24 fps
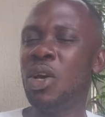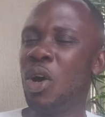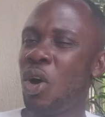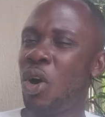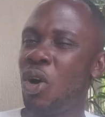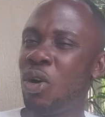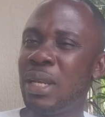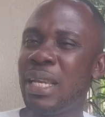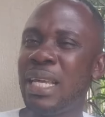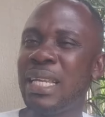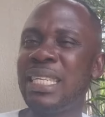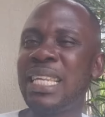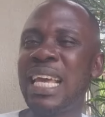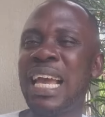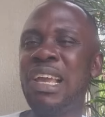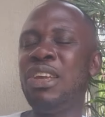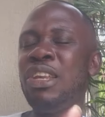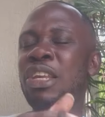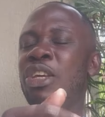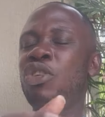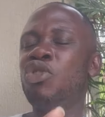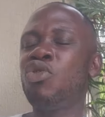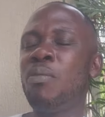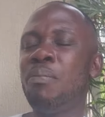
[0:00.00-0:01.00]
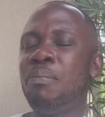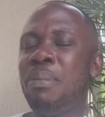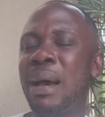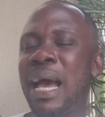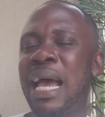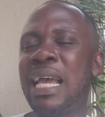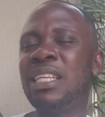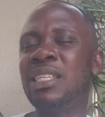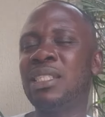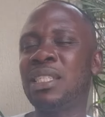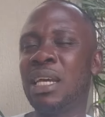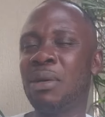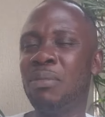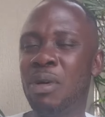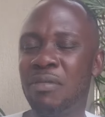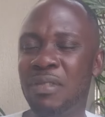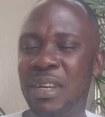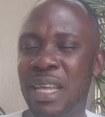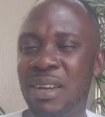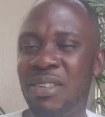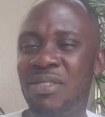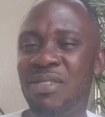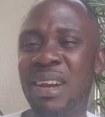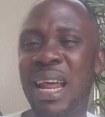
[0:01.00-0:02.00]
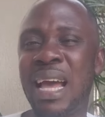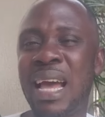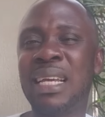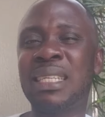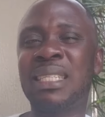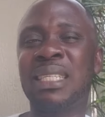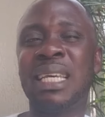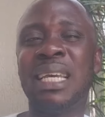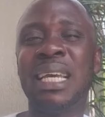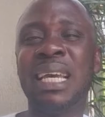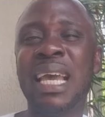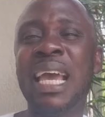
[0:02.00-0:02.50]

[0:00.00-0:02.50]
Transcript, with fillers: all the time you need to buy some of the drugs